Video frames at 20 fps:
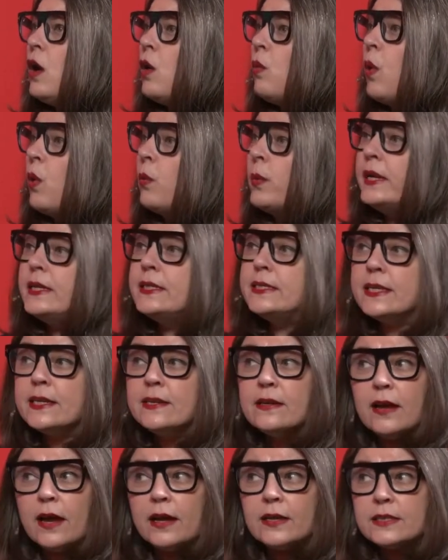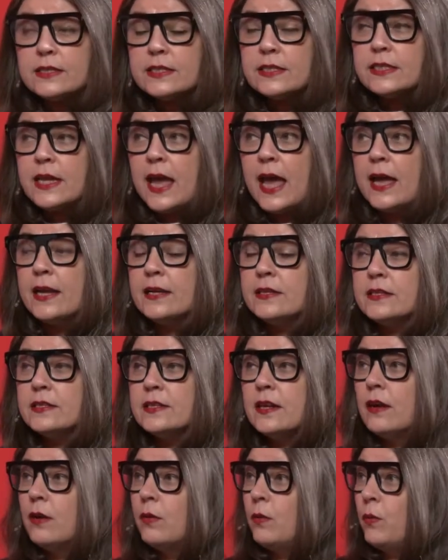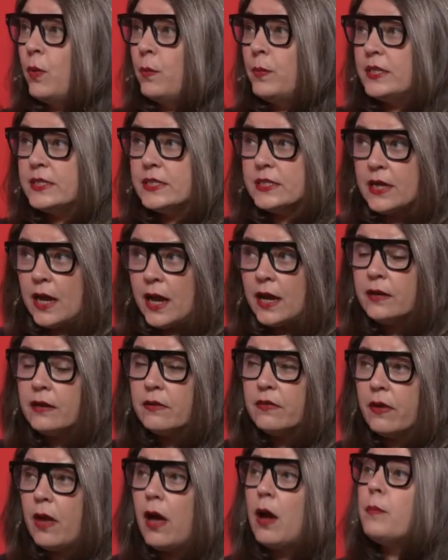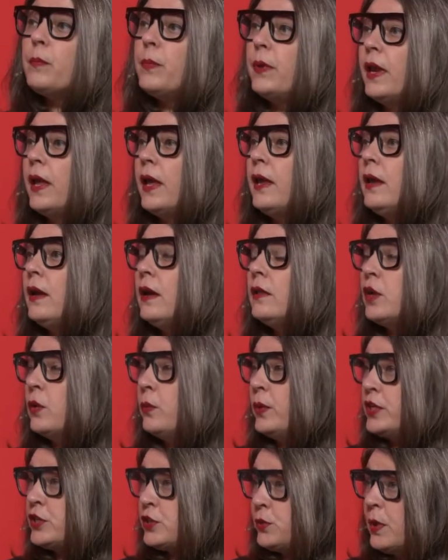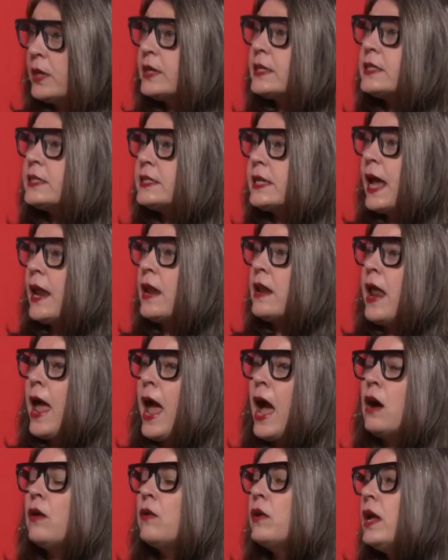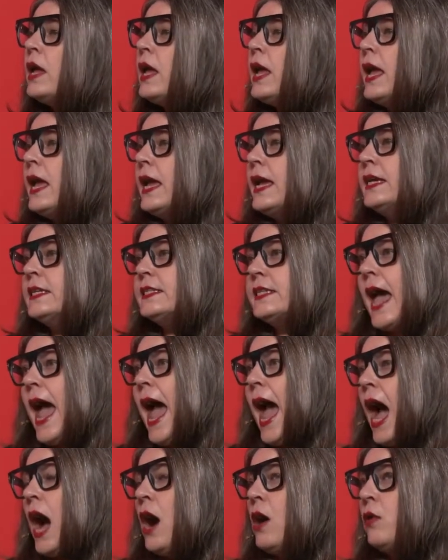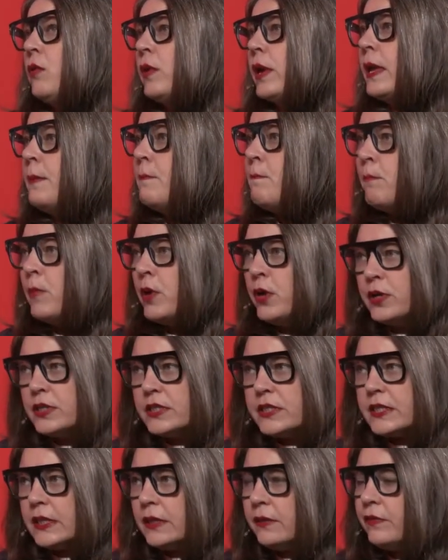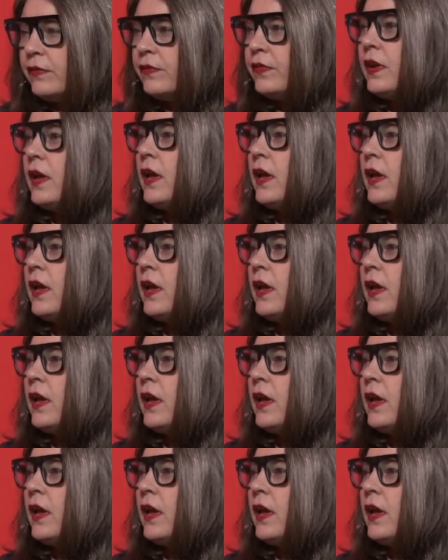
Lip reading: What we didn't understand when we started the company, that we do understand now, is how immersive